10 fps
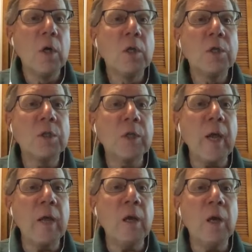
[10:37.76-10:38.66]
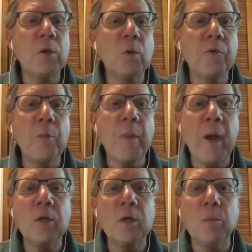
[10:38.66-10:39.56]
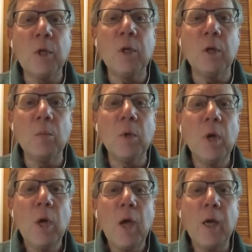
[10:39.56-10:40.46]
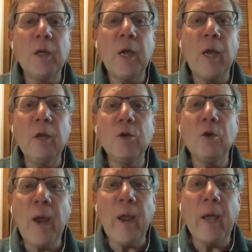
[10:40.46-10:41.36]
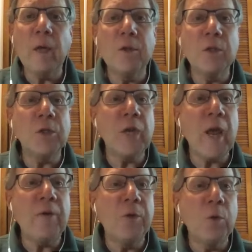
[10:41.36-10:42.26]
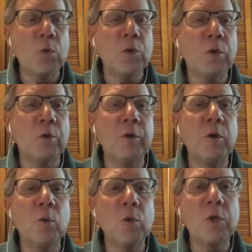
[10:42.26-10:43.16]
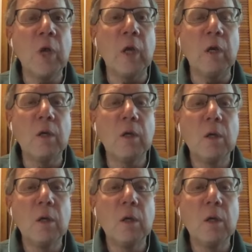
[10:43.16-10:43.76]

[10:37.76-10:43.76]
Stand at the riverbank to meet him and take in your hand the staff that was turned into a snake.